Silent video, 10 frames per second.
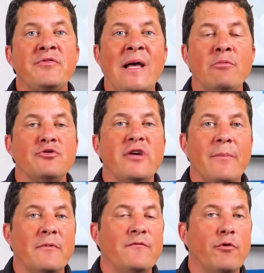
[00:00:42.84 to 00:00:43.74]
to double
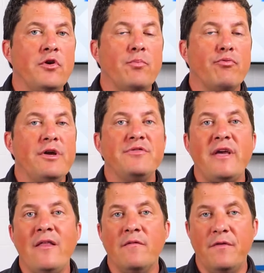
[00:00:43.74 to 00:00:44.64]
check before you
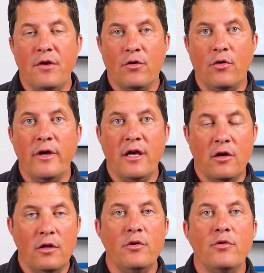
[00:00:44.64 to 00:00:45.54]
pre-scan the vehicle
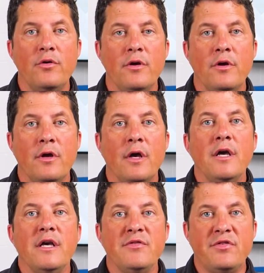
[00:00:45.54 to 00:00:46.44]
include,
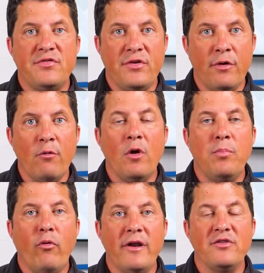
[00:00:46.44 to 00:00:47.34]
is the steering wheel
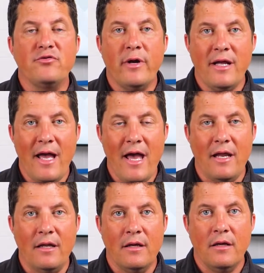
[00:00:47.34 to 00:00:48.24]
pointed straight
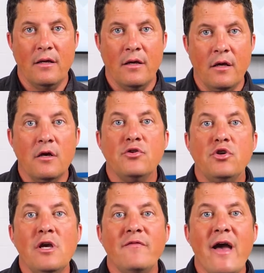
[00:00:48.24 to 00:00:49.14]
ahead? Do
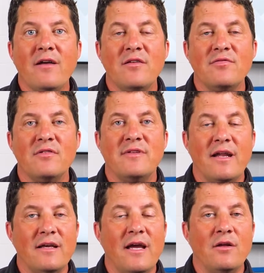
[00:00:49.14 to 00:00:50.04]
you have access to
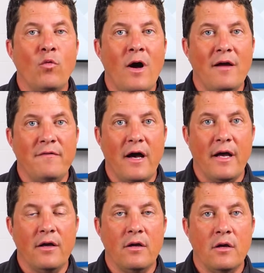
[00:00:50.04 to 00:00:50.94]
dedicated
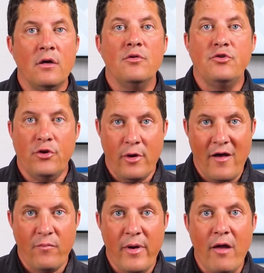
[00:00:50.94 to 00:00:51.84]
Wi-Fi? Do you
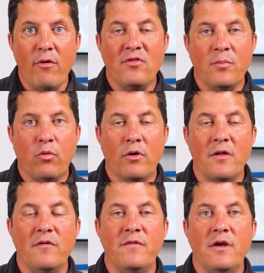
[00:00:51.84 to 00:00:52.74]
have battery support
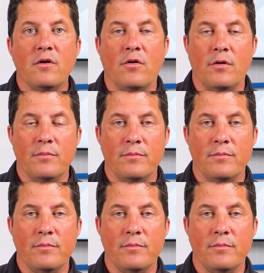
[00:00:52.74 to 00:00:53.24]
on the vehicle?